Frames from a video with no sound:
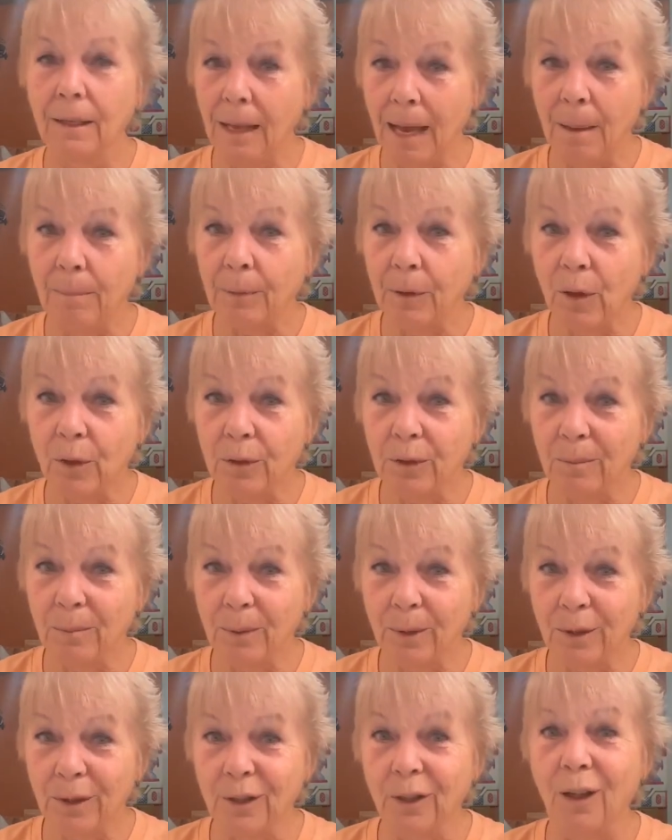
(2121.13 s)
up close and
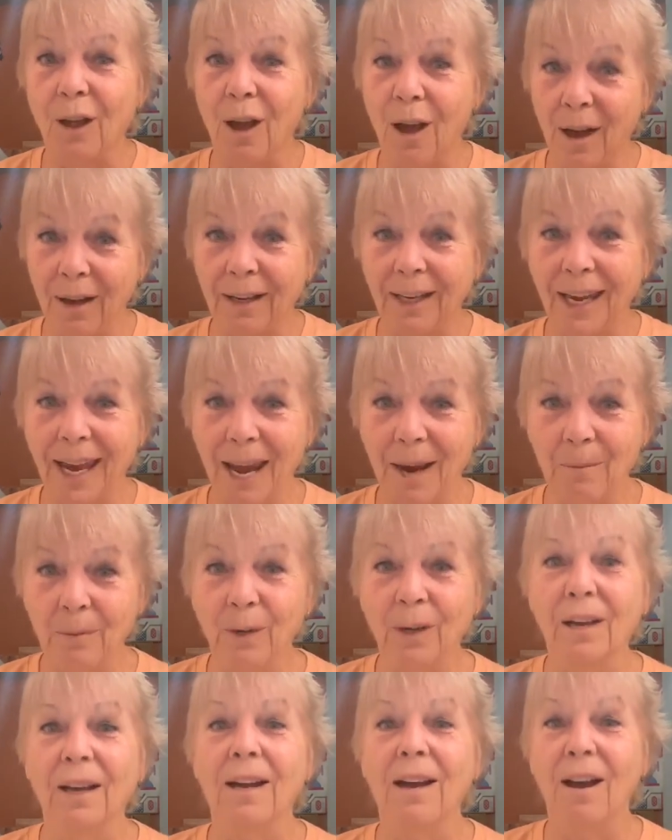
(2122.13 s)
personal on a
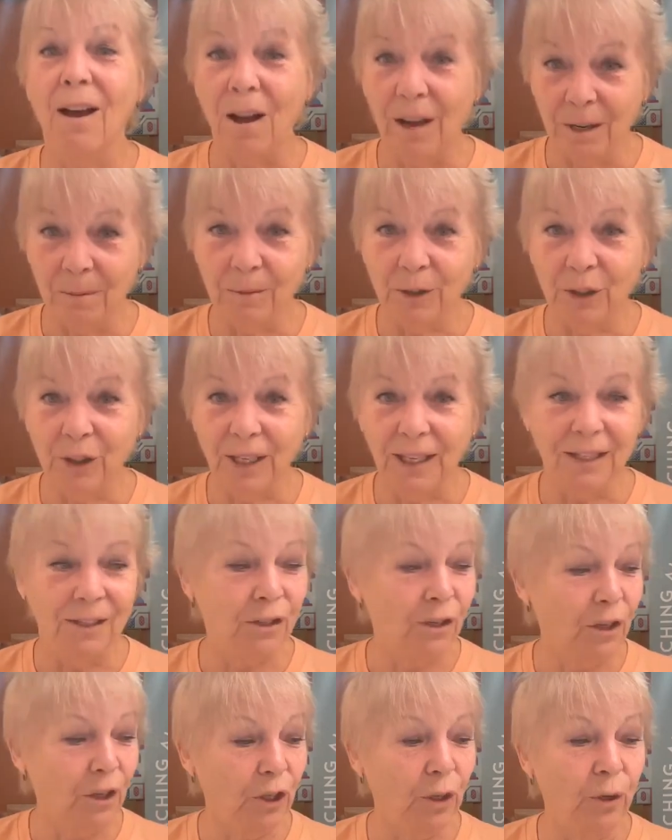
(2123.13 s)
camera on a machine
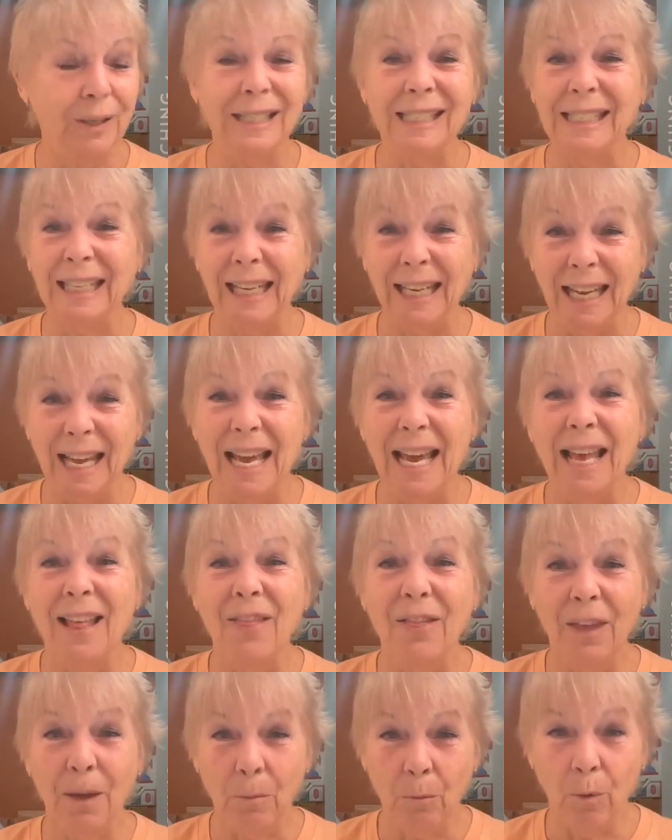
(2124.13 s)
so that you can see
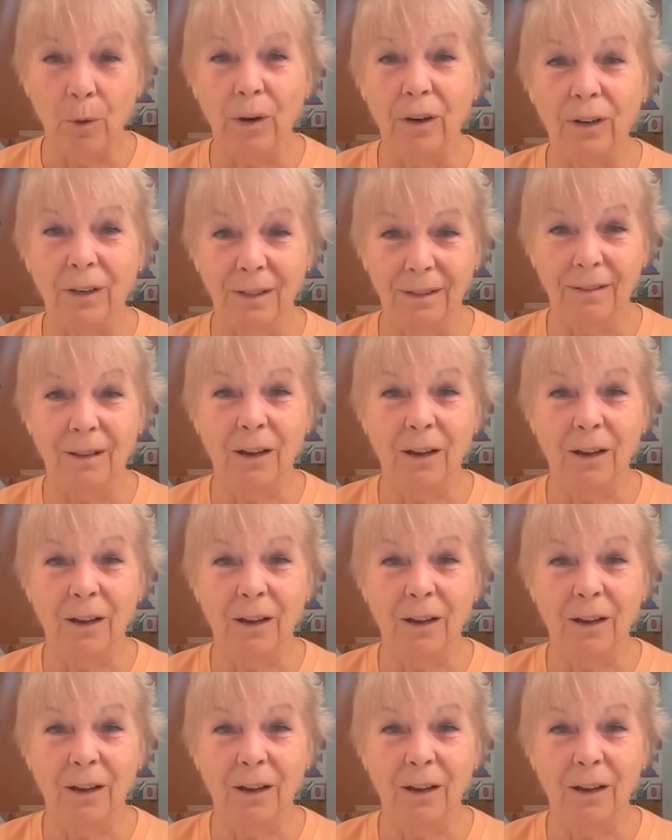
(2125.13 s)
them work.